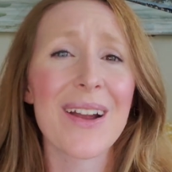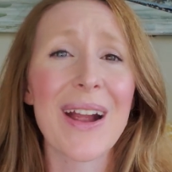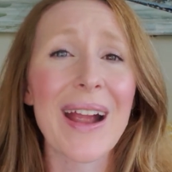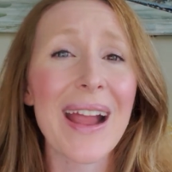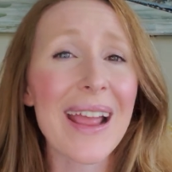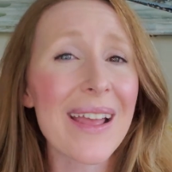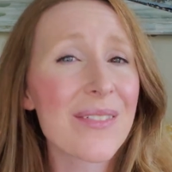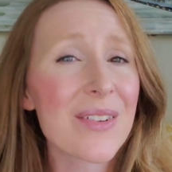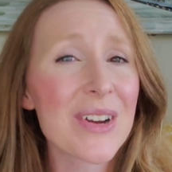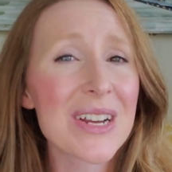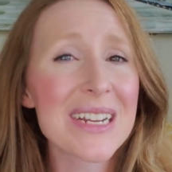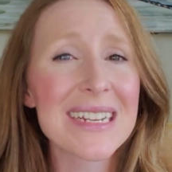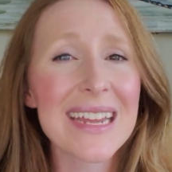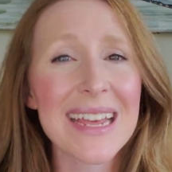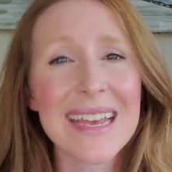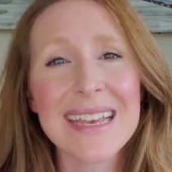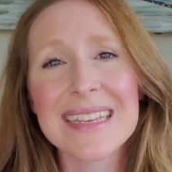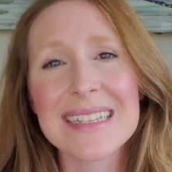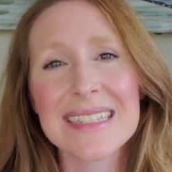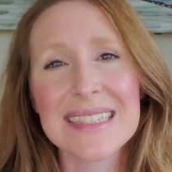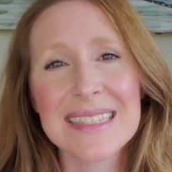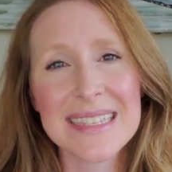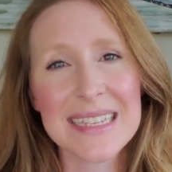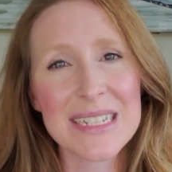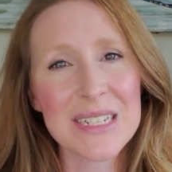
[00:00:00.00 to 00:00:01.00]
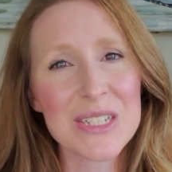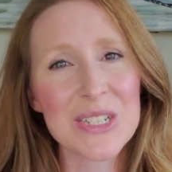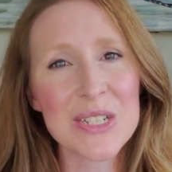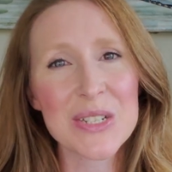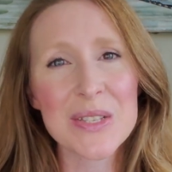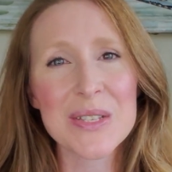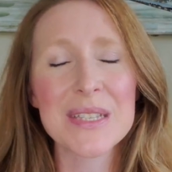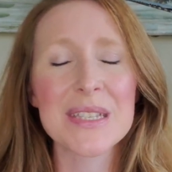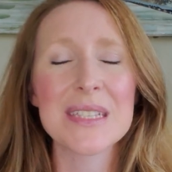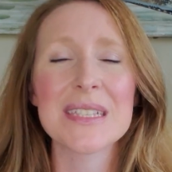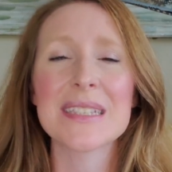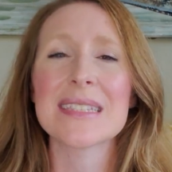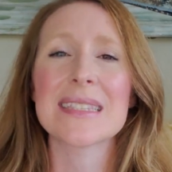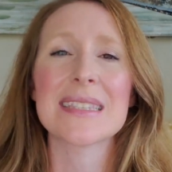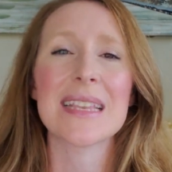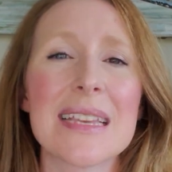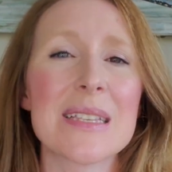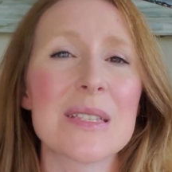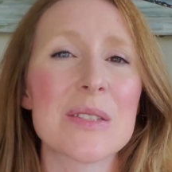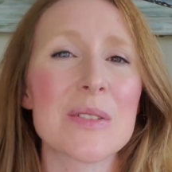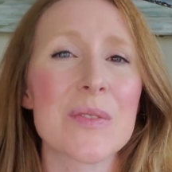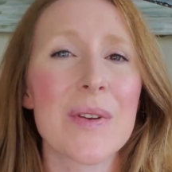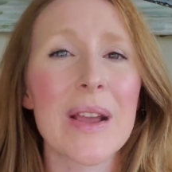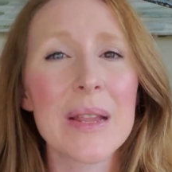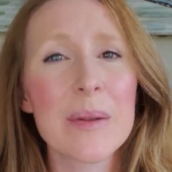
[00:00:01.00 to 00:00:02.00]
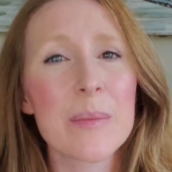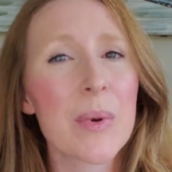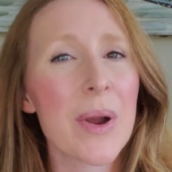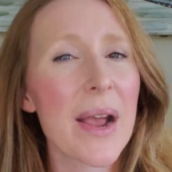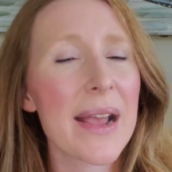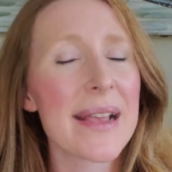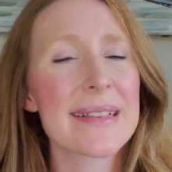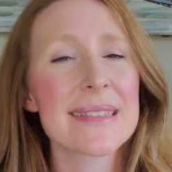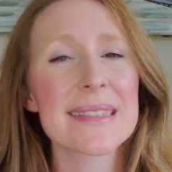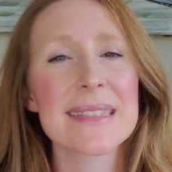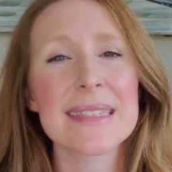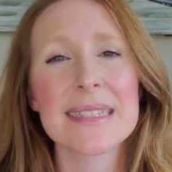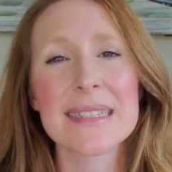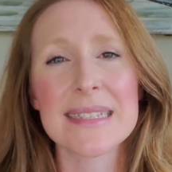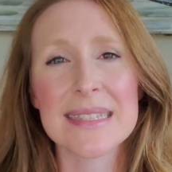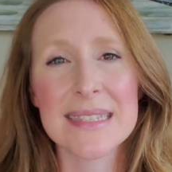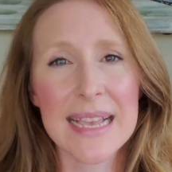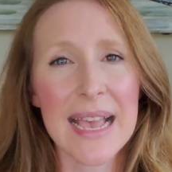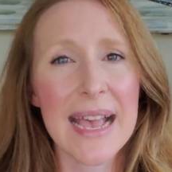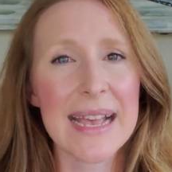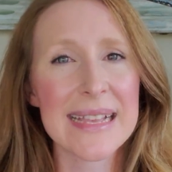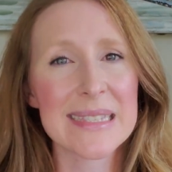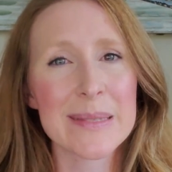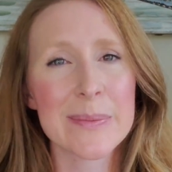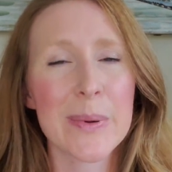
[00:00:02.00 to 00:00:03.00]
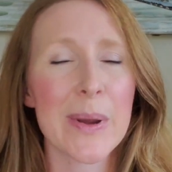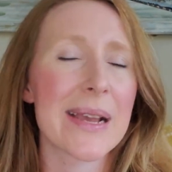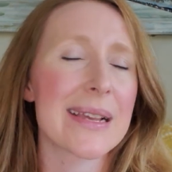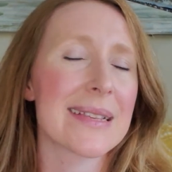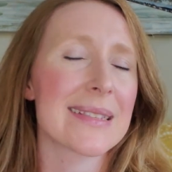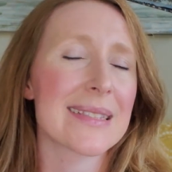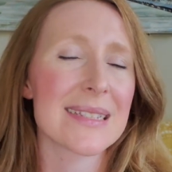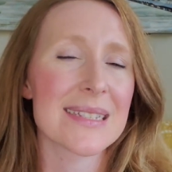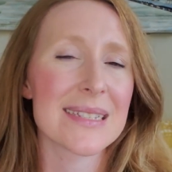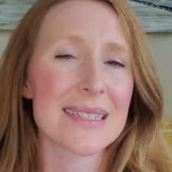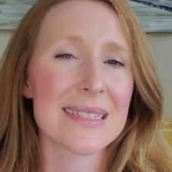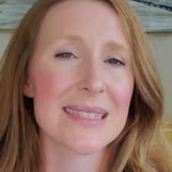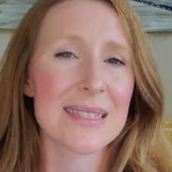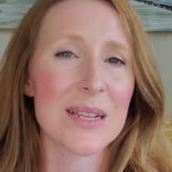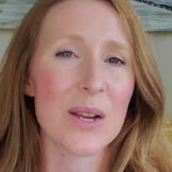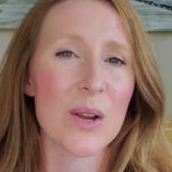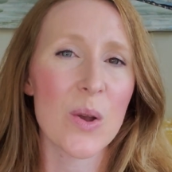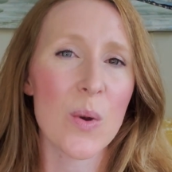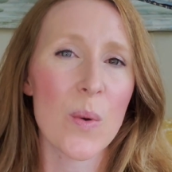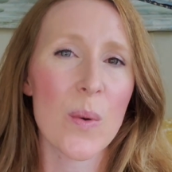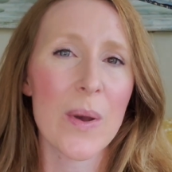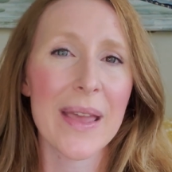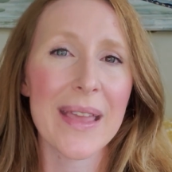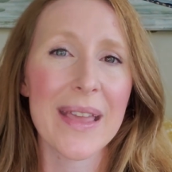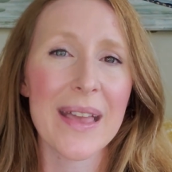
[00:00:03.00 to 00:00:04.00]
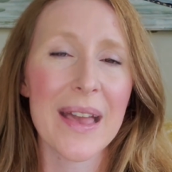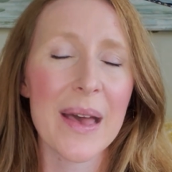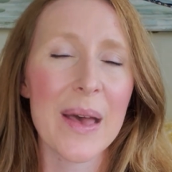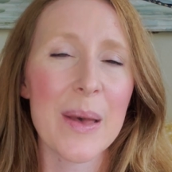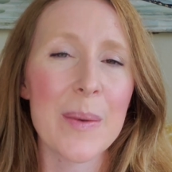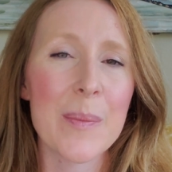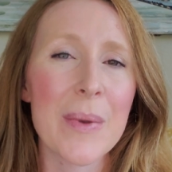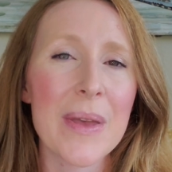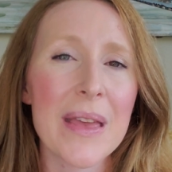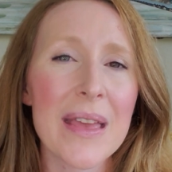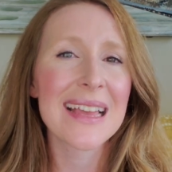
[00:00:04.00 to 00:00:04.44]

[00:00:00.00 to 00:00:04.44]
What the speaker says: our everyday essentials, as rent prices, gas prices are going up.